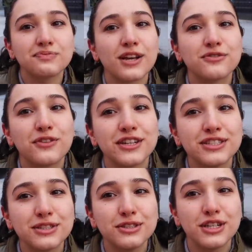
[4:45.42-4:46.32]
It's freaking
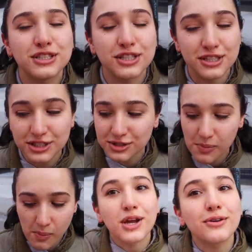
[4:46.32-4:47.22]
delicious.
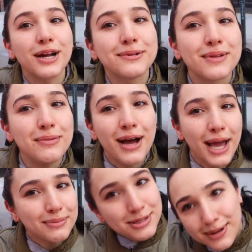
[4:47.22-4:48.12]
All right, I'm
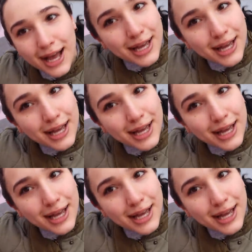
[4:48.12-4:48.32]
hyped.